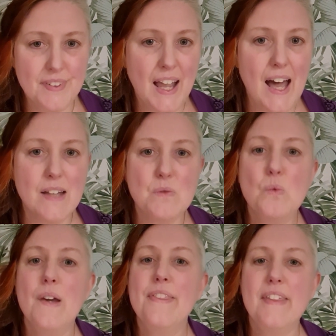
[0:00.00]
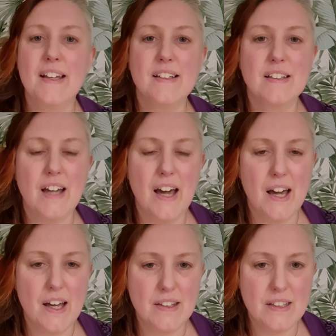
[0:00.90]
And one thing
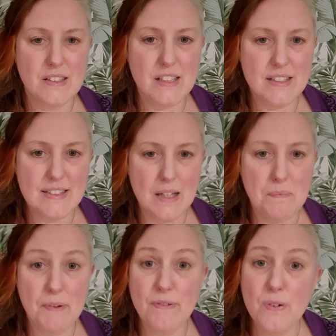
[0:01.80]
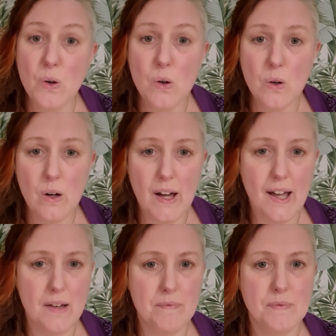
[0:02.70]
that she'd said before
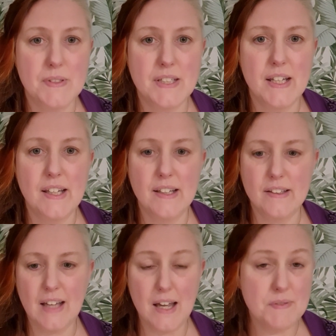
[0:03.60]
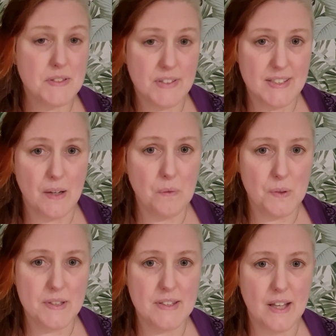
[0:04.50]
she came to visit
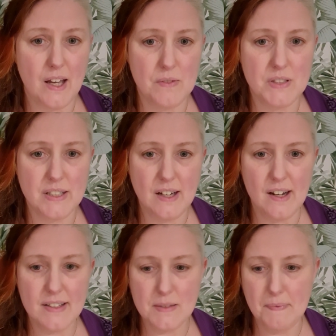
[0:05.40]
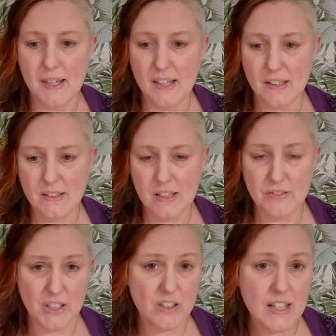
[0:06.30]
was she'd asked me if
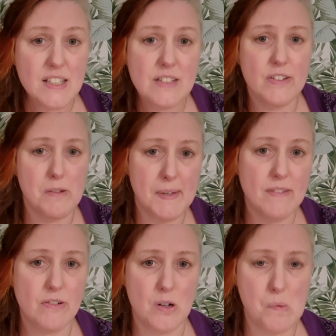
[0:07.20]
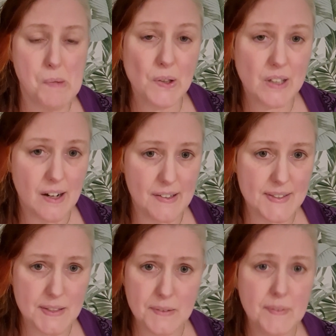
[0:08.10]
she could interview me for a
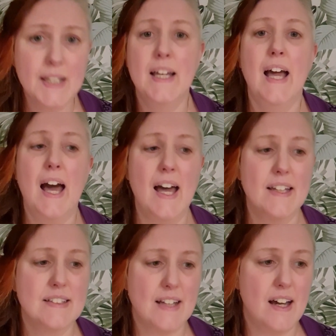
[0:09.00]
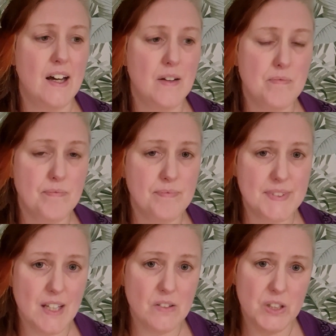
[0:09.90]
podcast. And
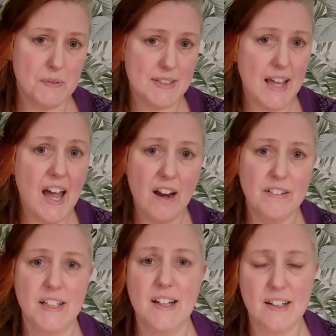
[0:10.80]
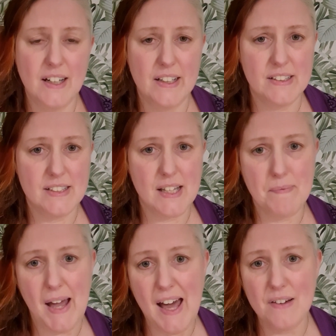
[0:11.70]
so she was there and in
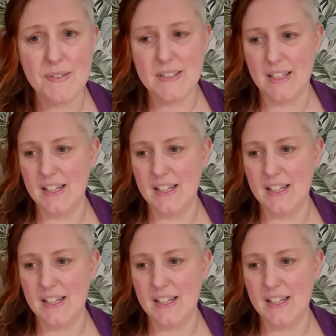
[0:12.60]
my house, and I